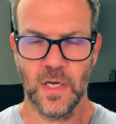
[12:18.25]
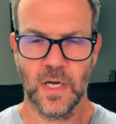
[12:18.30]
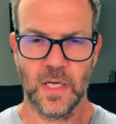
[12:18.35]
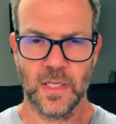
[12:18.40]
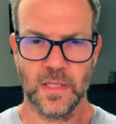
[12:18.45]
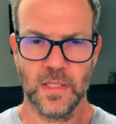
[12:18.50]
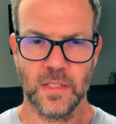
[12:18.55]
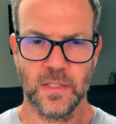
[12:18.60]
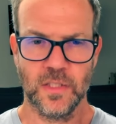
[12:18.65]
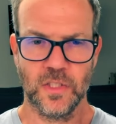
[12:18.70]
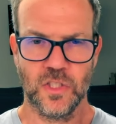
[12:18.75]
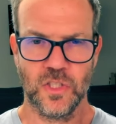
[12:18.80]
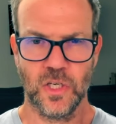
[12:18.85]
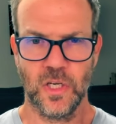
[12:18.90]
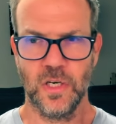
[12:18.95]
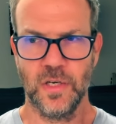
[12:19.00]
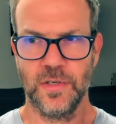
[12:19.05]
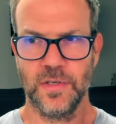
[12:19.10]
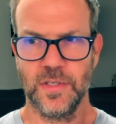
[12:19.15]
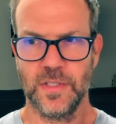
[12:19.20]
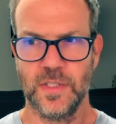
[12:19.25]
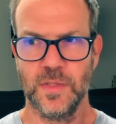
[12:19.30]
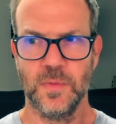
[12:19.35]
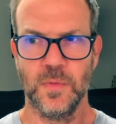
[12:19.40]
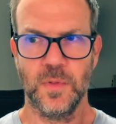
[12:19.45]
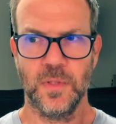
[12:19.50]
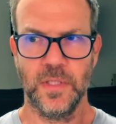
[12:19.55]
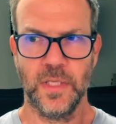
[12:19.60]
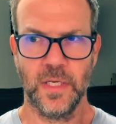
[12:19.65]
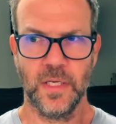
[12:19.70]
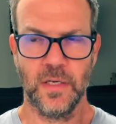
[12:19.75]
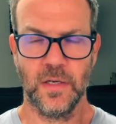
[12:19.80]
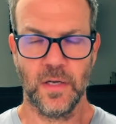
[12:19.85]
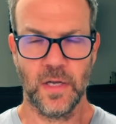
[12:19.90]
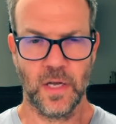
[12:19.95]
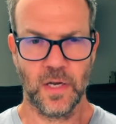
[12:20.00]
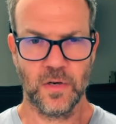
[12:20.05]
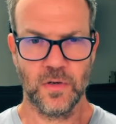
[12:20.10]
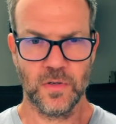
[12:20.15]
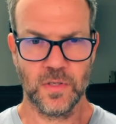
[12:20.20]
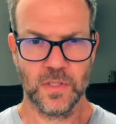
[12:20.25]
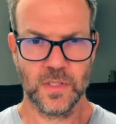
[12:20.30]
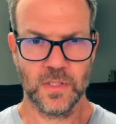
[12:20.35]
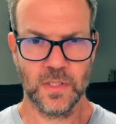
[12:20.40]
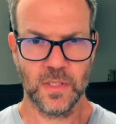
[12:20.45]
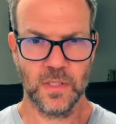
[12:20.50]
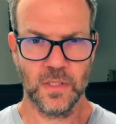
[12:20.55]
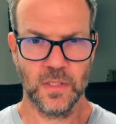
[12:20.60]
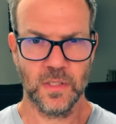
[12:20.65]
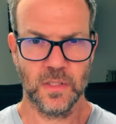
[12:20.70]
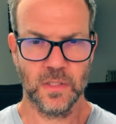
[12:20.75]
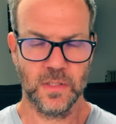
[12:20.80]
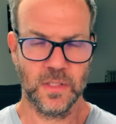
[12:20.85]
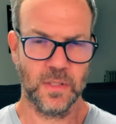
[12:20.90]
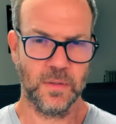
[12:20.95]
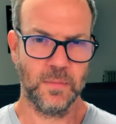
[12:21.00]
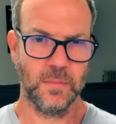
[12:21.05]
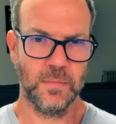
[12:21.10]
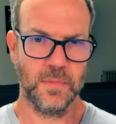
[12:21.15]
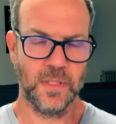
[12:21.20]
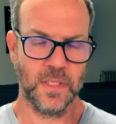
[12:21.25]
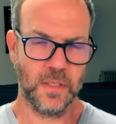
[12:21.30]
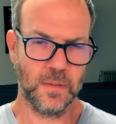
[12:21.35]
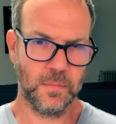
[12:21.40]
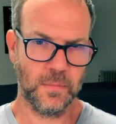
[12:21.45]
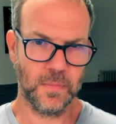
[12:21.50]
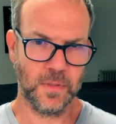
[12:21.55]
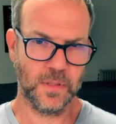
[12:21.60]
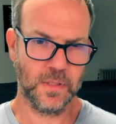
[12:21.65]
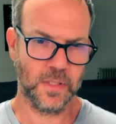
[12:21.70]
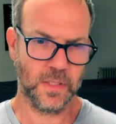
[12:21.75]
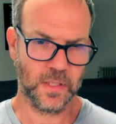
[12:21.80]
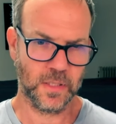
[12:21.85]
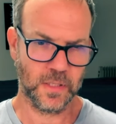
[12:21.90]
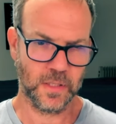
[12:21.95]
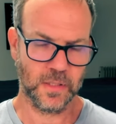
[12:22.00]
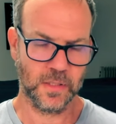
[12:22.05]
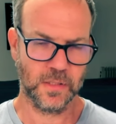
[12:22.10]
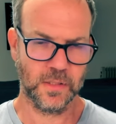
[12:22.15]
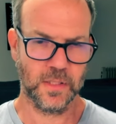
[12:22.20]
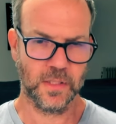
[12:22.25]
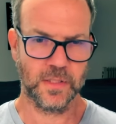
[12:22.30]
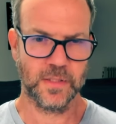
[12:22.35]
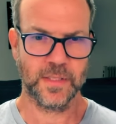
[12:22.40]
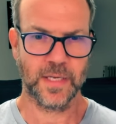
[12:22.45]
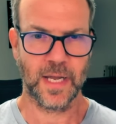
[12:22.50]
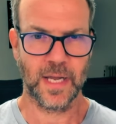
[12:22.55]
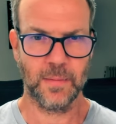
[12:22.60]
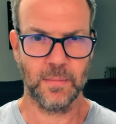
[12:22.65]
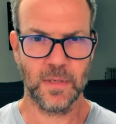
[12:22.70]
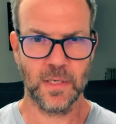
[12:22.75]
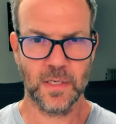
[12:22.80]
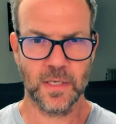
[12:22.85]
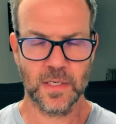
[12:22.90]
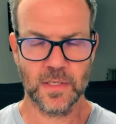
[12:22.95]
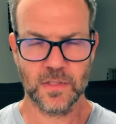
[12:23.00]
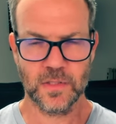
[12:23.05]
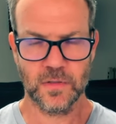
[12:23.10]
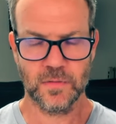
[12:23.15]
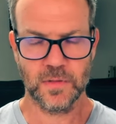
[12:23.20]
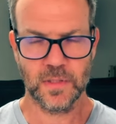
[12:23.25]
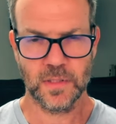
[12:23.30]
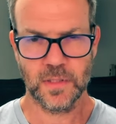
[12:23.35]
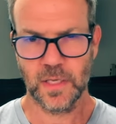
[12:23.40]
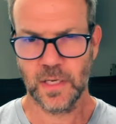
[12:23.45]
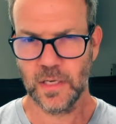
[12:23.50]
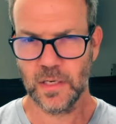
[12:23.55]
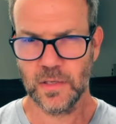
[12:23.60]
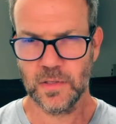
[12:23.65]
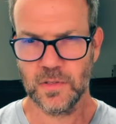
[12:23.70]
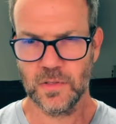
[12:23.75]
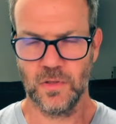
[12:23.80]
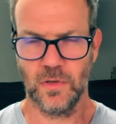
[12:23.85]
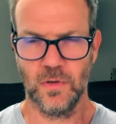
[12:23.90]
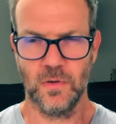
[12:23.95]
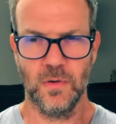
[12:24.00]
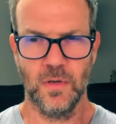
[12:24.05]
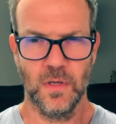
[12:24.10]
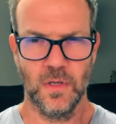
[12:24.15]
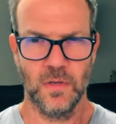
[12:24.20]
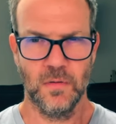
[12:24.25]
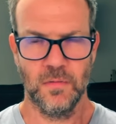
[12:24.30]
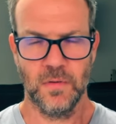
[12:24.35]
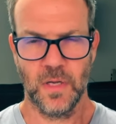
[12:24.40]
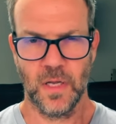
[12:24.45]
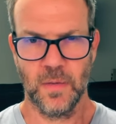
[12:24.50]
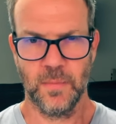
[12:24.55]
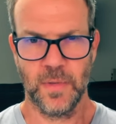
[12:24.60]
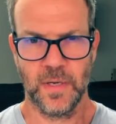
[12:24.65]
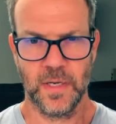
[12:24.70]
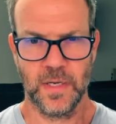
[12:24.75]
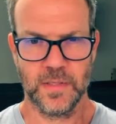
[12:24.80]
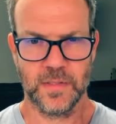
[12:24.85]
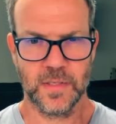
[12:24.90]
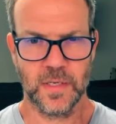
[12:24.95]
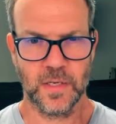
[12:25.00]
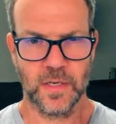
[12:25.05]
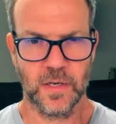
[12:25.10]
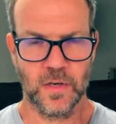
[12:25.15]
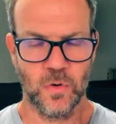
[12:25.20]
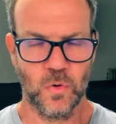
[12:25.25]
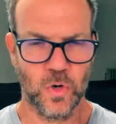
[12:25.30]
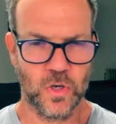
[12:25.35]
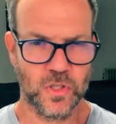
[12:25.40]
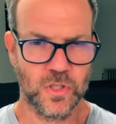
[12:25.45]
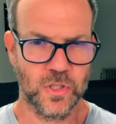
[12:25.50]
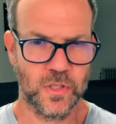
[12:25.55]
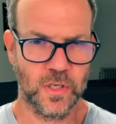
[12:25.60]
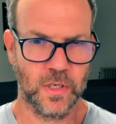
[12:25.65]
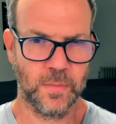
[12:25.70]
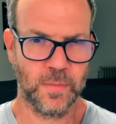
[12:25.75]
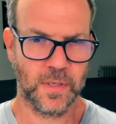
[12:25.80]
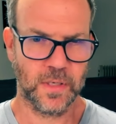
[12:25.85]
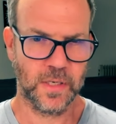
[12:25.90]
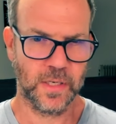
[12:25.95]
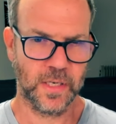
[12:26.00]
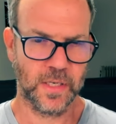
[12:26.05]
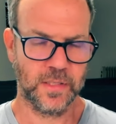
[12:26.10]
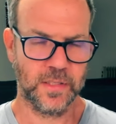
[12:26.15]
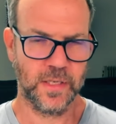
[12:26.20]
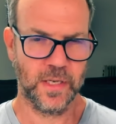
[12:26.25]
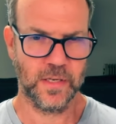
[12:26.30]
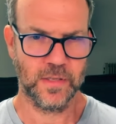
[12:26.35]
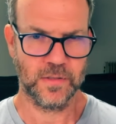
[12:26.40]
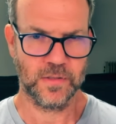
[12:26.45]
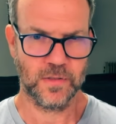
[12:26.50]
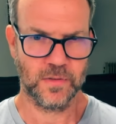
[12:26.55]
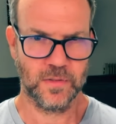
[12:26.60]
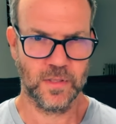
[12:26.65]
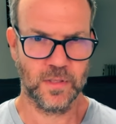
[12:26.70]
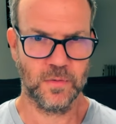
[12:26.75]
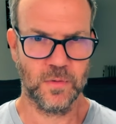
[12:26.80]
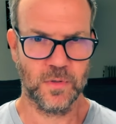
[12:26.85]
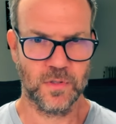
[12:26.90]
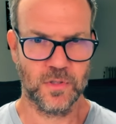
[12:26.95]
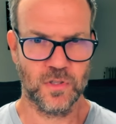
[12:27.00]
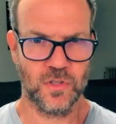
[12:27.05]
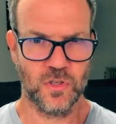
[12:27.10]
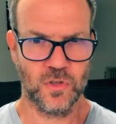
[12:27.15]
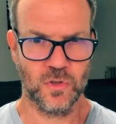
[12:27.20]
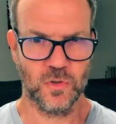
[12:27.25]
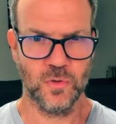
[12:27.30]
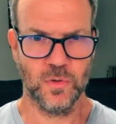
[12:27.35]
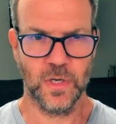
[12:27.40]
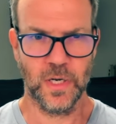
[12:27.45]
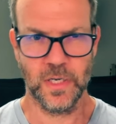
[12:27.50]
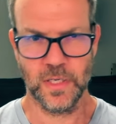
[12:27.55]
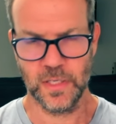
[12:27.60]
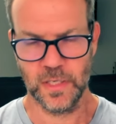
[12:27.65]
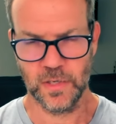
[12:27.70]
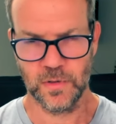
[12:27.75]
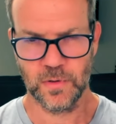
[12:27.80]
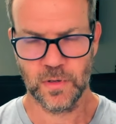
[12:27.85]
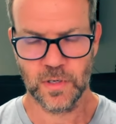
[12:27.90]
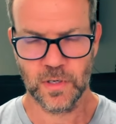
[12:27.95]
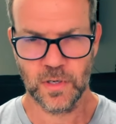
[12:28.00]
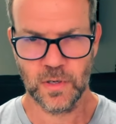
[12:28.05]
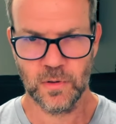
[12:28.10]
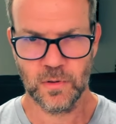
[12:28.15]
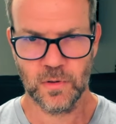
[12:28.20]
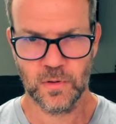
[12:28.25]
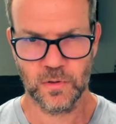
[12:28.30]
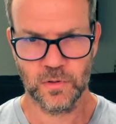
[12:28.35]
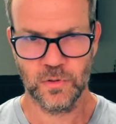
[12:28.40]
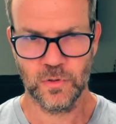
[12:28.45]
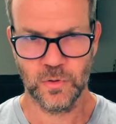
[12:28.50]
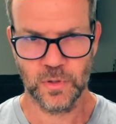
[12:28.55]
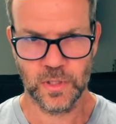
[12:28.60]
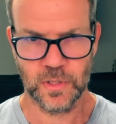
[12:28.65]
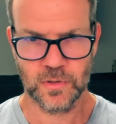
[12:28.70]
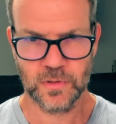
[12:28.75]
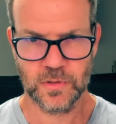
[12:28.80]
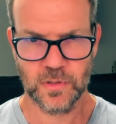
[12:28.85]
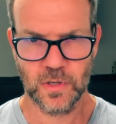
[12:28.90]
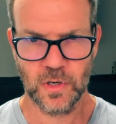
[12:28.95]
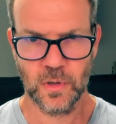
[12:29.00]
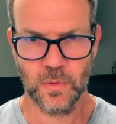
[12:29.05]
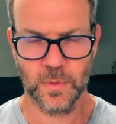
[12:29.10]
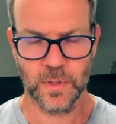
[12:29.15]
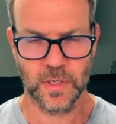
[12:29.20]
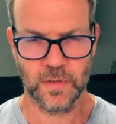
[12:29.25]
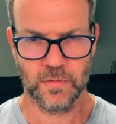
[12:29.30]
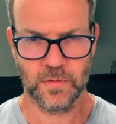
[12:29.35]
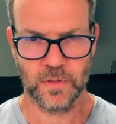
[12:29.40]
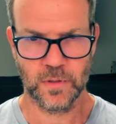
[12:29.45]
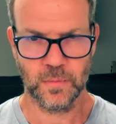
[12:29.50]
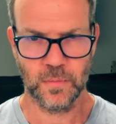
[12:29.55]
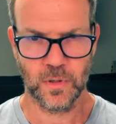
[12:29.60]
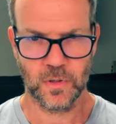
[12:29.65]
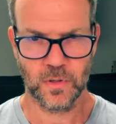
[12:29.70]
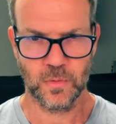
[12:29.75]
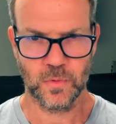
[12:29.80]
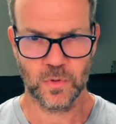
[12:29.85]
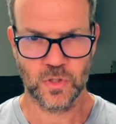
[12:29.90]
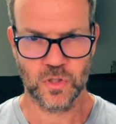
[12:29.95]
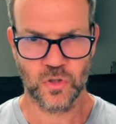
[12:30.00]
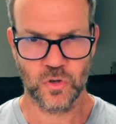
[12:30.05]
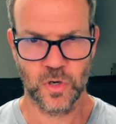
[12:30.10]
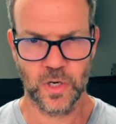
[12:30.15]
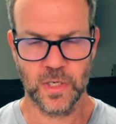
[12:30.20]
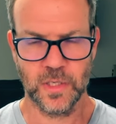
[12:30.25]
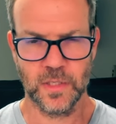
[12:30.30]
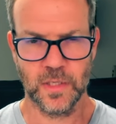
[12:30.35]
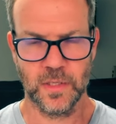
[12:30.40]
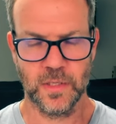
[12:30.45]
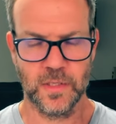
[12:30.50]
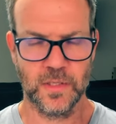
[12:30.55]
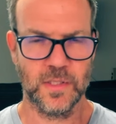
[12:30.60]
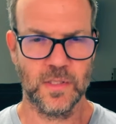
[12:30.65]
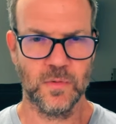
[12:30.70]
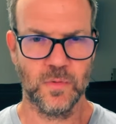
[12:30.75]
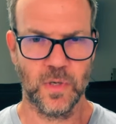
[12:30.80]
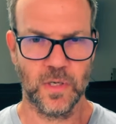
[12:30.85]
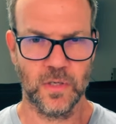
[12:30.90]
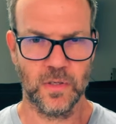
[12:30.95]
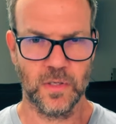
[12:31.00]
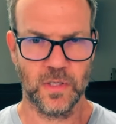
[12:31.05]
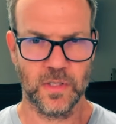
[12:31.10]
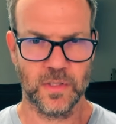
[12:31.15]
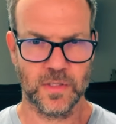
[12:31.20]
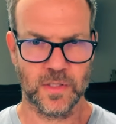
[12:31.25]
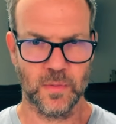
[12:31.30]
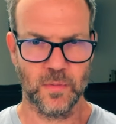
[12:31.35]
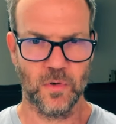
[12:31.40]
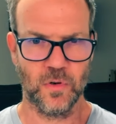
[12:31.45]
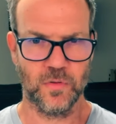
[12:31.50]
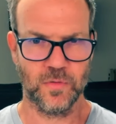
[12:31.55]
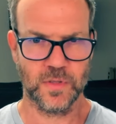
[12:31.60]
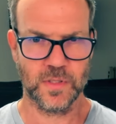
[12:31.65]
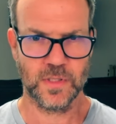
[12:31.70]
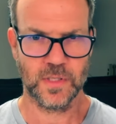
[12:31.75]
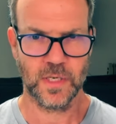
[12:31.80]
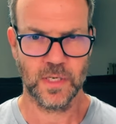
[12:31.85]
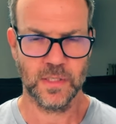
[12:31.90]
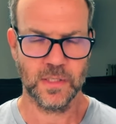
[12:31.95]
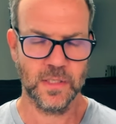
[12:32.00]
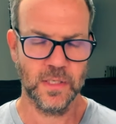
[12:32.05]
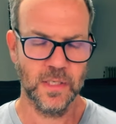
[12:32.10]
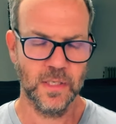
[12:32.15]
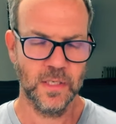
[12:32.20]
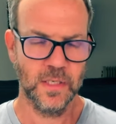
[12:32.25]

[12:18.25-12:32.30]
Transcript: I think the challenges with data accuracy, the, the, the, the timeliness of the data. So am I asking a question and I'm going to get the answer that was true a year ago or two years ago, whenever the model was trained? And this is why you need some oversight.